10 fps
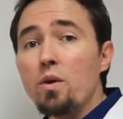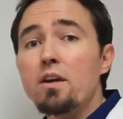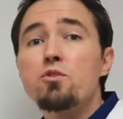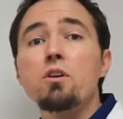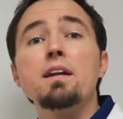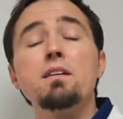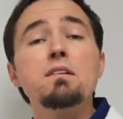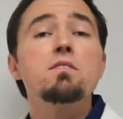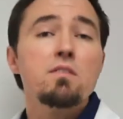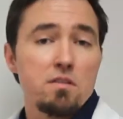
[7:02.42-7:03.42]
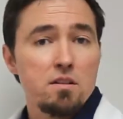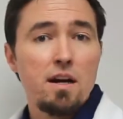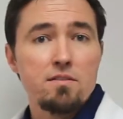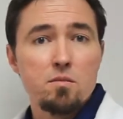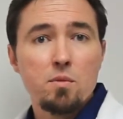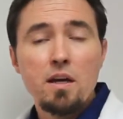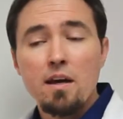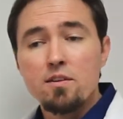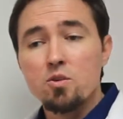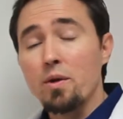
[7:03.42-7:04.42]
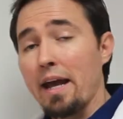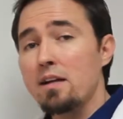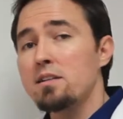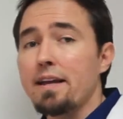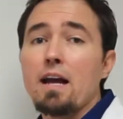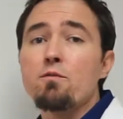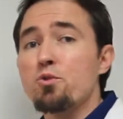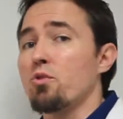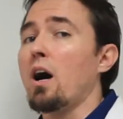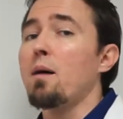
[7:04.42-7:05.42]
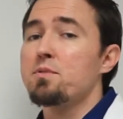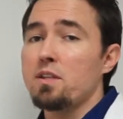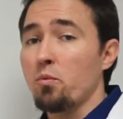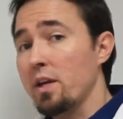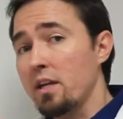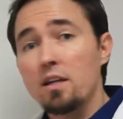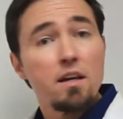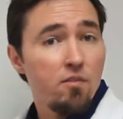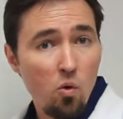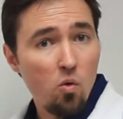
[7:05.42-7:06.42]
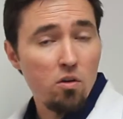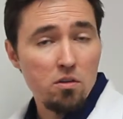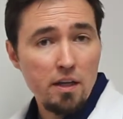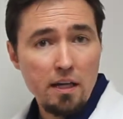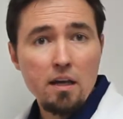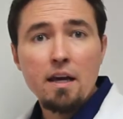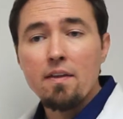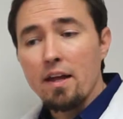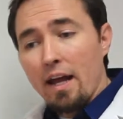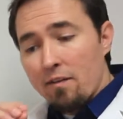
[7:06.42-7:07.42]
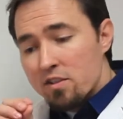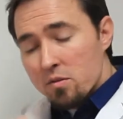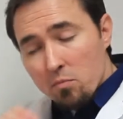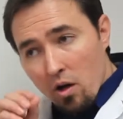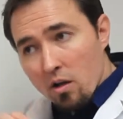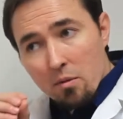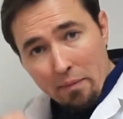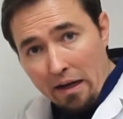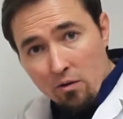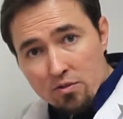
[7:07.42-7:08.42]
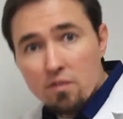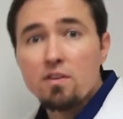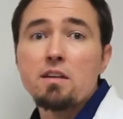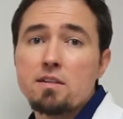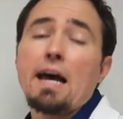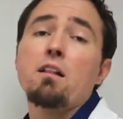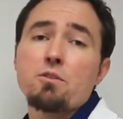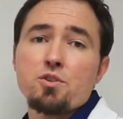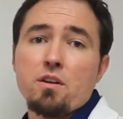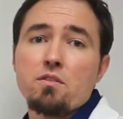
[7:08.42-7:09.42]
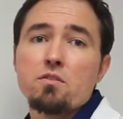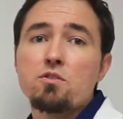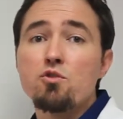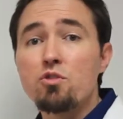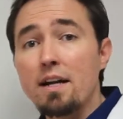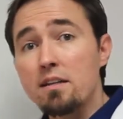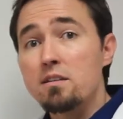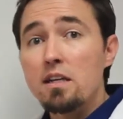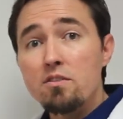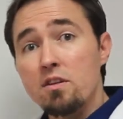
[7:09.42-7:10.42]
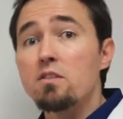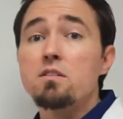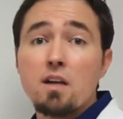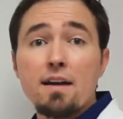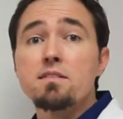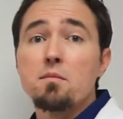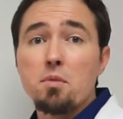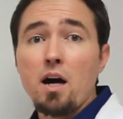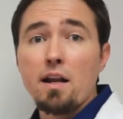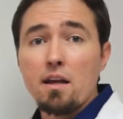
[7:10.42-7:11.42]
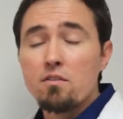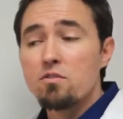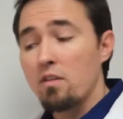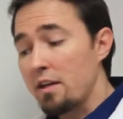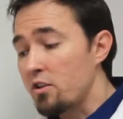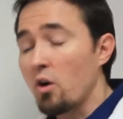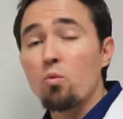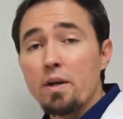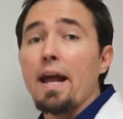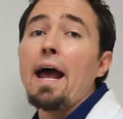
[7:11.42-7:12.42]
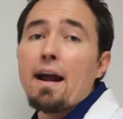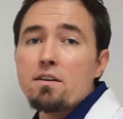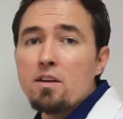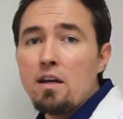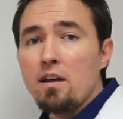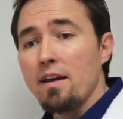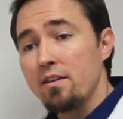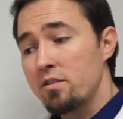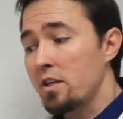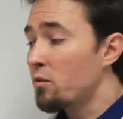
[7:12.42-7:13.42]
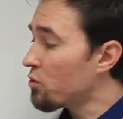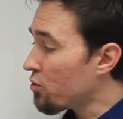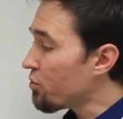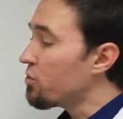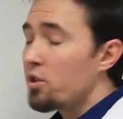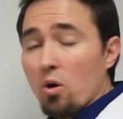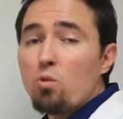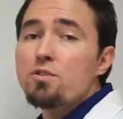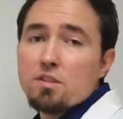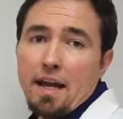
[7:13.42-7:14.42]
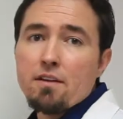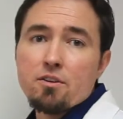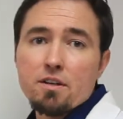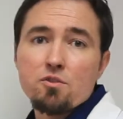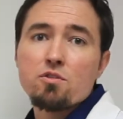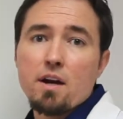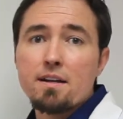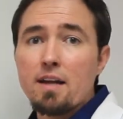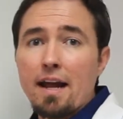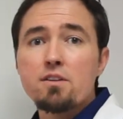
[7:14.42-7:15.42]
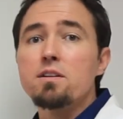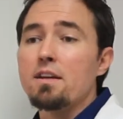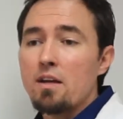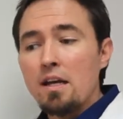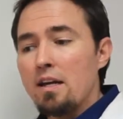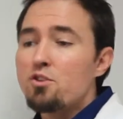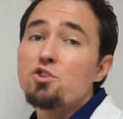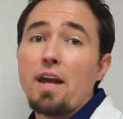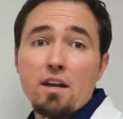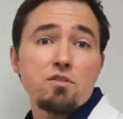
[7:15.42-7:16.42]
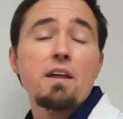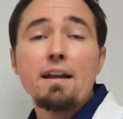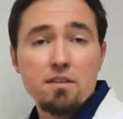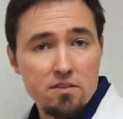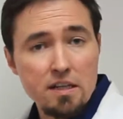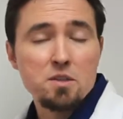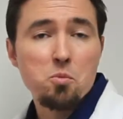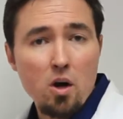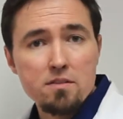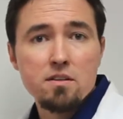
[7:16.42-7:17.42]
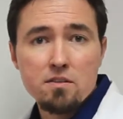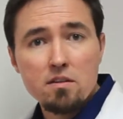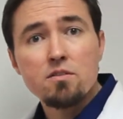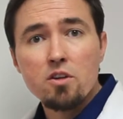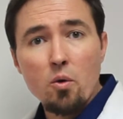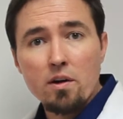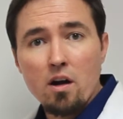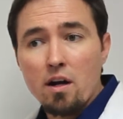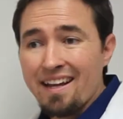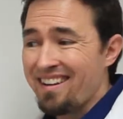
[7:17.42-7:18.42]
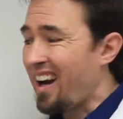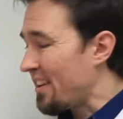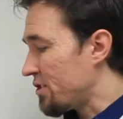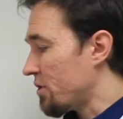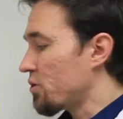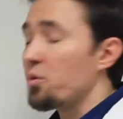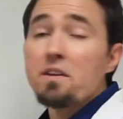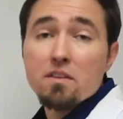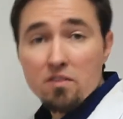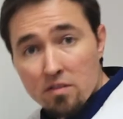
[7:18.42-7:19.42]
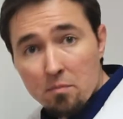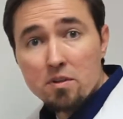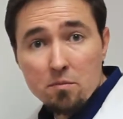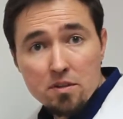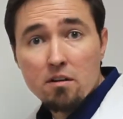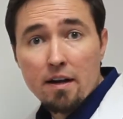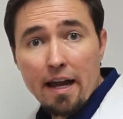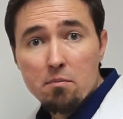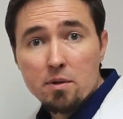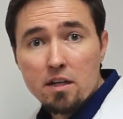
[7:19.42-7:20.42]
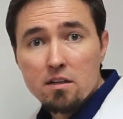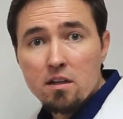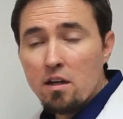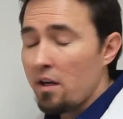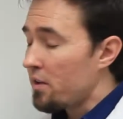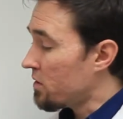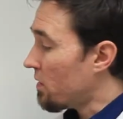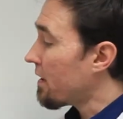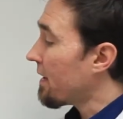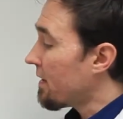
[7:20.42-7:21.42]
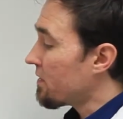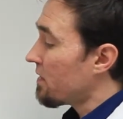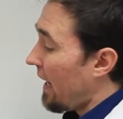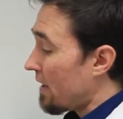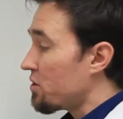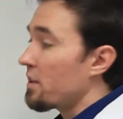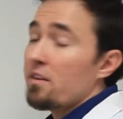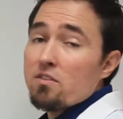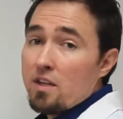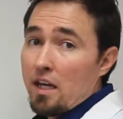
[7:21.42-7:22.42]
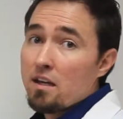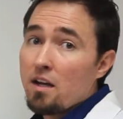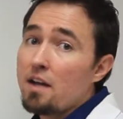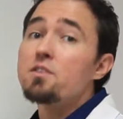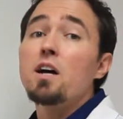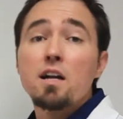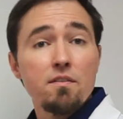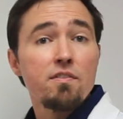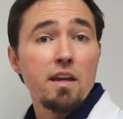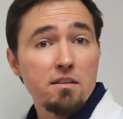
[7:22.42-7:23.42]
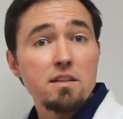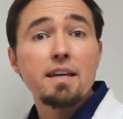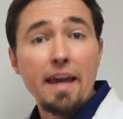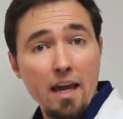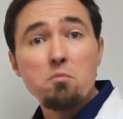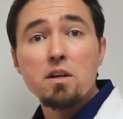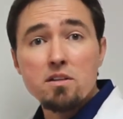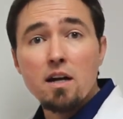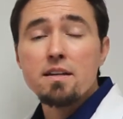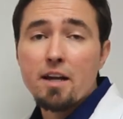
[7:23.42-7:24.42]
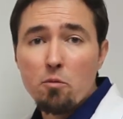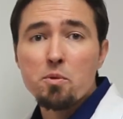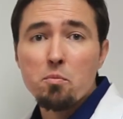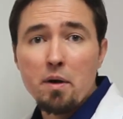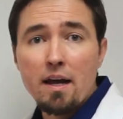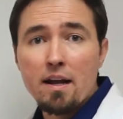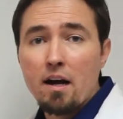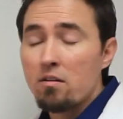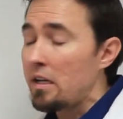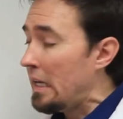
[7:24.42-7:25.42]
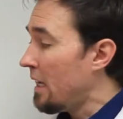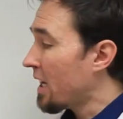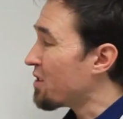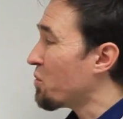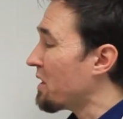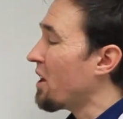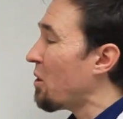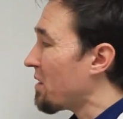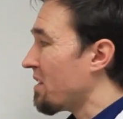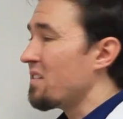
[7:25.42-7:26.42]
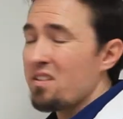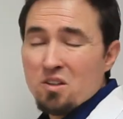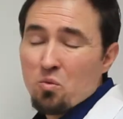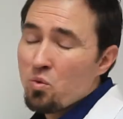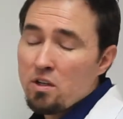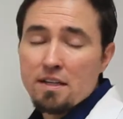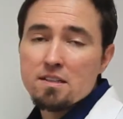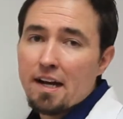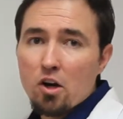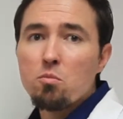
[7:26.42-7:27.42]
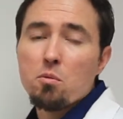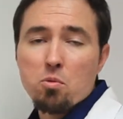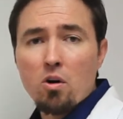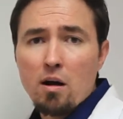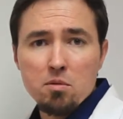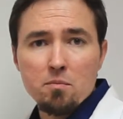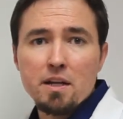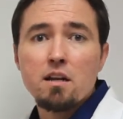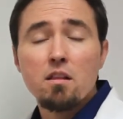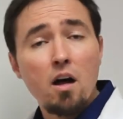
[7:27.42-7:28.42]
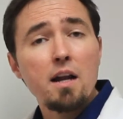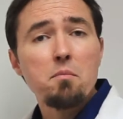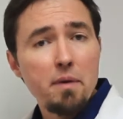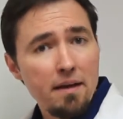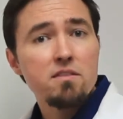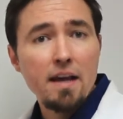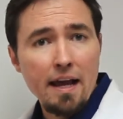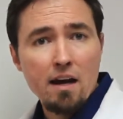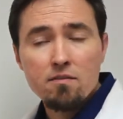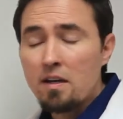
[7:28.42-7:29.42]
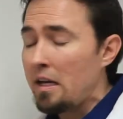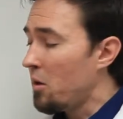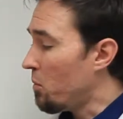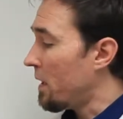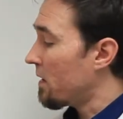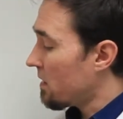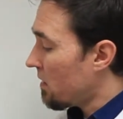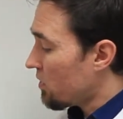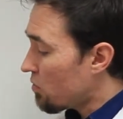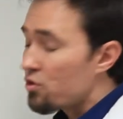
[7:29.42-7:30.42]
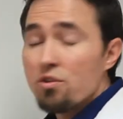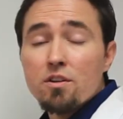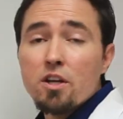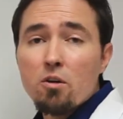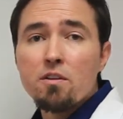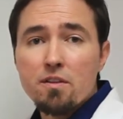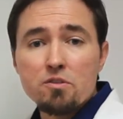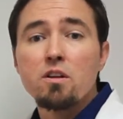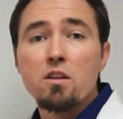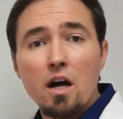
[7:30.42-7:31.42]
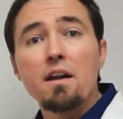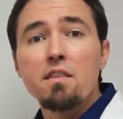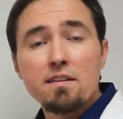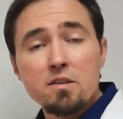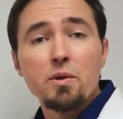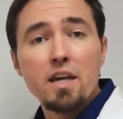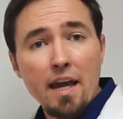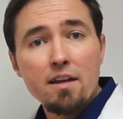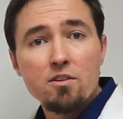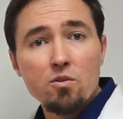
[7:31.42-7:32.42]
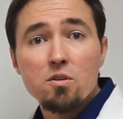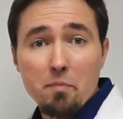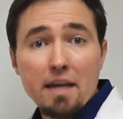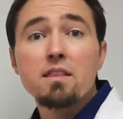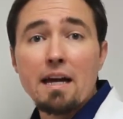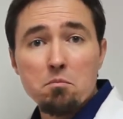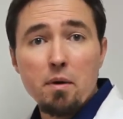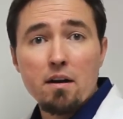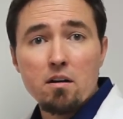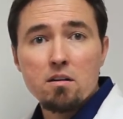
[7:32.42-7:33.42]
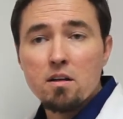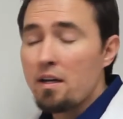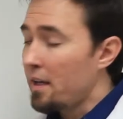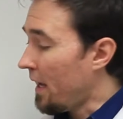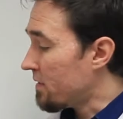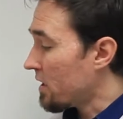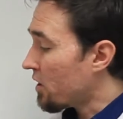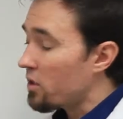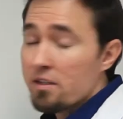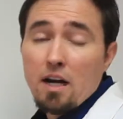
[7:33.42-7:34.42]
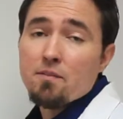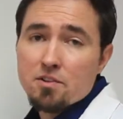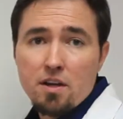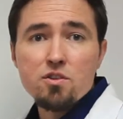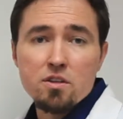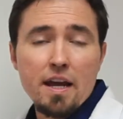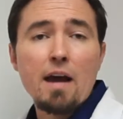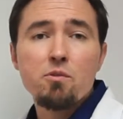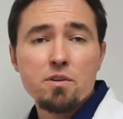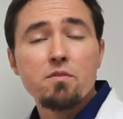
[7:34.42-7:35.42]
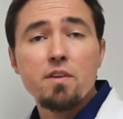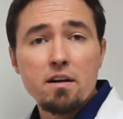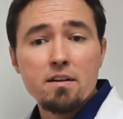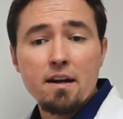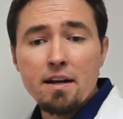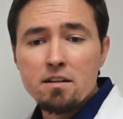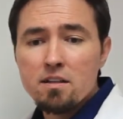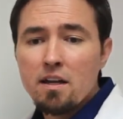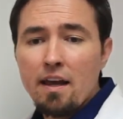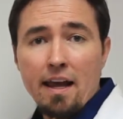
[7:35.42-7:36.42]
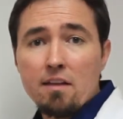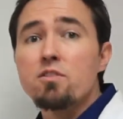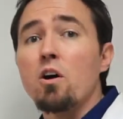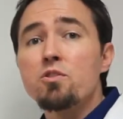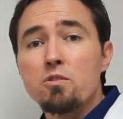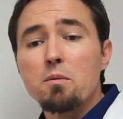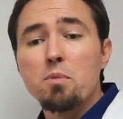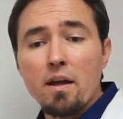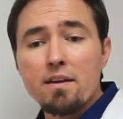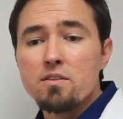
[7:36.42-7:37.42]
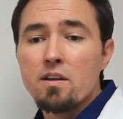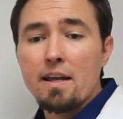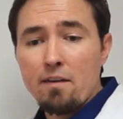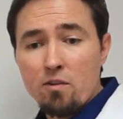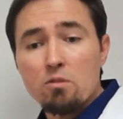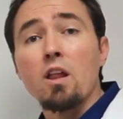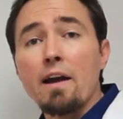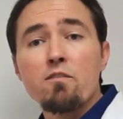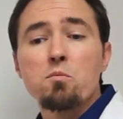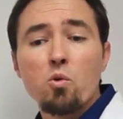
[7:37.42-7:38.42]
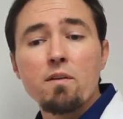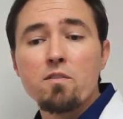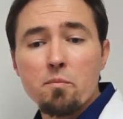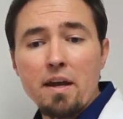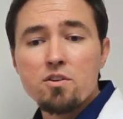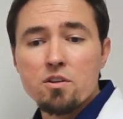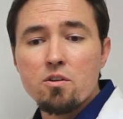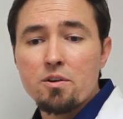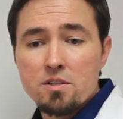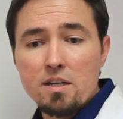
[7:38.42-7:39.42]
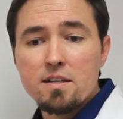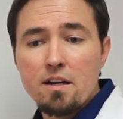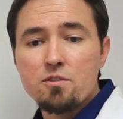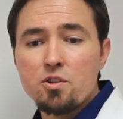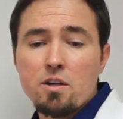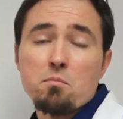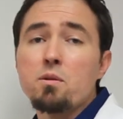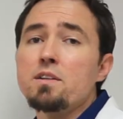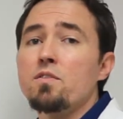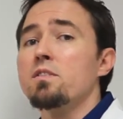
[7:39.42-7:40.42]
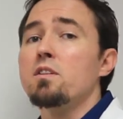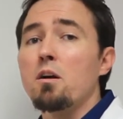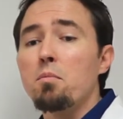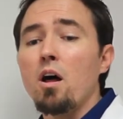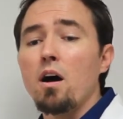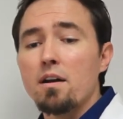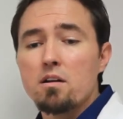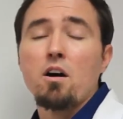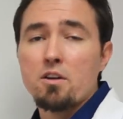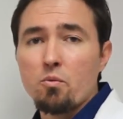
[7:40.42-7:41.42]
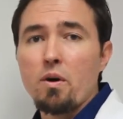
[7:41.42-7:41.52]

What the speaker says: we can try to desensitize them. So we actually have drops that we can give orally that have small amounts of these allergens to try to desensitize the body so they don't react. It's the true gold standard in trying to actually change that disease process that's going on and not just treat the symptoms that are happening. So there is, as you can see, a ton of things that can be done to help your pet out, because we know that this is a really terrible problem that a lot of pets have, but you should know that there's a lot of things that we can do to make that better. It's a good conversation to have with your veterinarian, and it's also a place, if you'd like for more information or details, you can please visit our blog on our